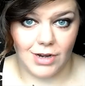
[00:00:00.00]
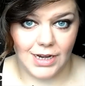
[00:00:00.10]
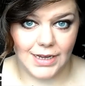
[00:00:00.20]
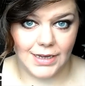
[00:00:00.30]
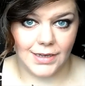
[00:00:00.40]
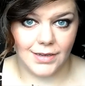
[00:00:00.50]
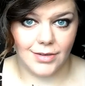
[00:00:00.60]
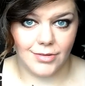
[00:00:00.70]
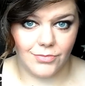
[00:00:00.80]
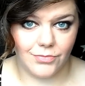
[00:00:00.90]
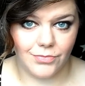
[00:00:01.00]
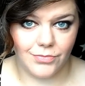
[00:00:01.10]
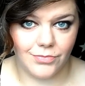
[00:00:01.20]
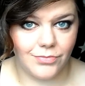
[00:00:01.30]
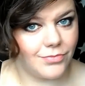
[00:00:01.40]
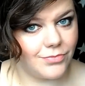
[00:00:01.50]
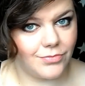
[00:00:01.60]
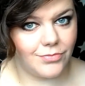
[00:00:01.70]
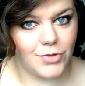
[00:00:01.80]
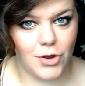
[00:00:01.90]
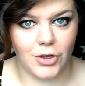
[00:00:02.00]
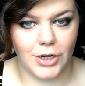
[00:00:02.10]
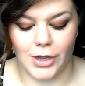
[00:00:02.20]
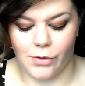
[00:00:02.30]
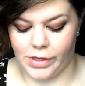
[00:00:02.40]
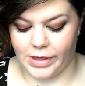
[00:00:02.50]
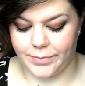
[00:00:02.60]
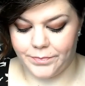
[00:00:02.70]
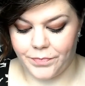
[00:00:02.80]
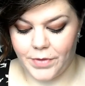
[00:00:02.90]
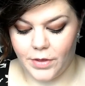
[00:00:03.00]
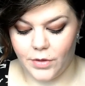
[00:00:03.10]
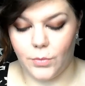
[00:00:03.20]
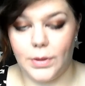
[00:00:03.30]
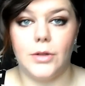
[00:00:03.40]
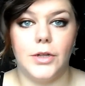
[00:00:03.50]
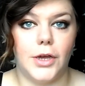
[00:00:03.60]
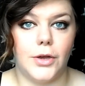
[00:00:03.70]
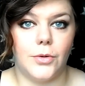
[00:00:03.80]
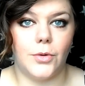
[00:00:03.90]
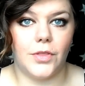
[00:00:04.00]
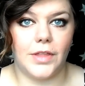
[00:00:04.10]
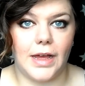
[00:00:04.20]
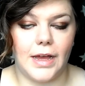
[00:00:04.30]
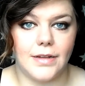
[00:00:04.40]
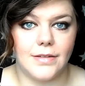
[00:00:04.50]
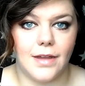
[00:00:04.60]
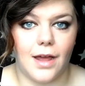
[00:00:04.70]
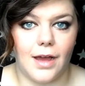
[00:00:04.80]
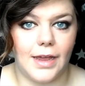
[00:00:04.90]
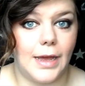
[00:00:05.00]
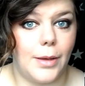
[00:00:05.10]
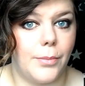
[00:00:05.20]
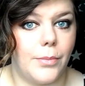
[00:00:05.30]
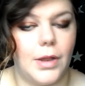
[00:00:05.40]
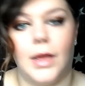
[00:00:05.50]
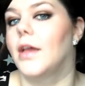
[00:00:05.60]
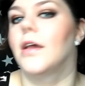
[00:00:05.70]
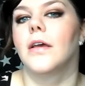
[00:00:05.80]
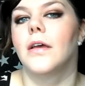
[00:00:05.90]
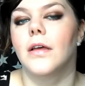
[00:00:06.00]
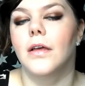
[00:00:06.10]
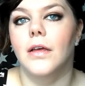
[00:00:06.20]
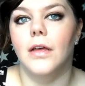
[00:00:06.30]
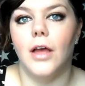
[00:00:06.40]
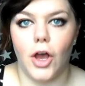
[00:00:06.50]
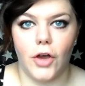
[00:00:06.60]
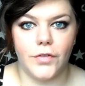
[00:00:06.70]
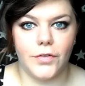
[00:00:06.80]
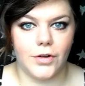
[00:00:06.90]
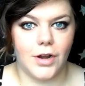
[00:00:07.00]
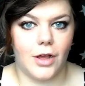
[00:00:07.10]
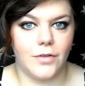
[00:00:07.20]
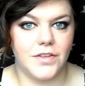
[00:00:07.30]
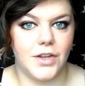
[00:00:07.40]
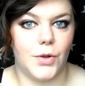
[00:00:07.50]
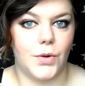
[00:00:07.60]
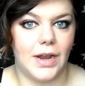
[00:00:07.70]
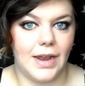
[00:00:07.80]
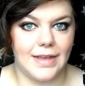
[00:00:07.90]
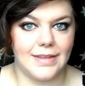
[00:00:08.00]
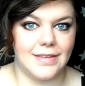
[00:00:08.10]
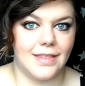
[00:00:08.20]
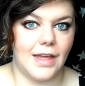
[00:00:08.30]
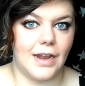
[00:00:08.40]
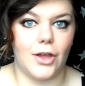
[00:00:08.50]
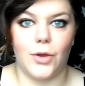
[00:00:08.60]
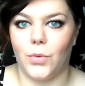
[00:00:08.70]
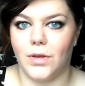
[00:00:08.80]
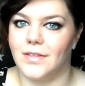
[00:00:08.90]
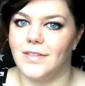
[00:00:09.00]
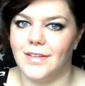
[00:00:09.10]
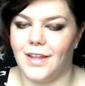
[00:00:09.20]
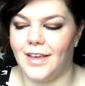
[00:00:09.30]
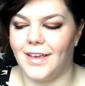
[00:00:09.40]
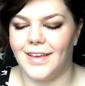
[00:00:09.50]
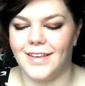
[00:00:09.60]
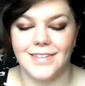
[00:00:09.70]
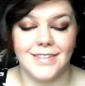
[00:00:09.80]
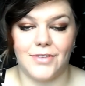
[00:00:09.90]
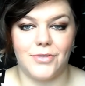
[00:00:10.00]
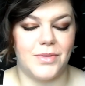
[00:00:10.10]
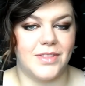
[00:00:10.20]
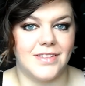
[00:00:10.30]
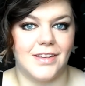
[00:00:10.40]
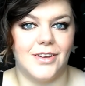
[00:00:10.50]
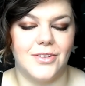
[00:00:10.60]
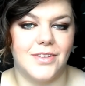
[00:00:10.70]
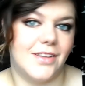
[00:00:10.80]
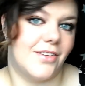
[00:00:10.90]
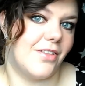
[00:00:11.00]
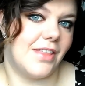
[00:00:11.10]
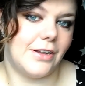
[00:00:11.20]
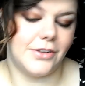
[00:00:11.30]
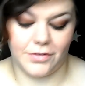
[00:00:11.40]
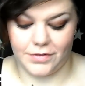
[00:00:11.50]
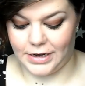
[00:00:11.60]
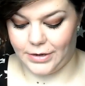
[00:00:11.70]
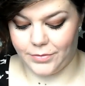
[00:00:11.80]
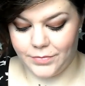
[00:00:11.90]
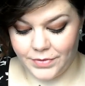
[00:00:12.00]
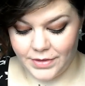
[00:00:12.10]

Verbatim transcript: Really? Not gonna go there. We all know that I am, like, over four and a half stone less than I was like seven months ago, so that'll do for now.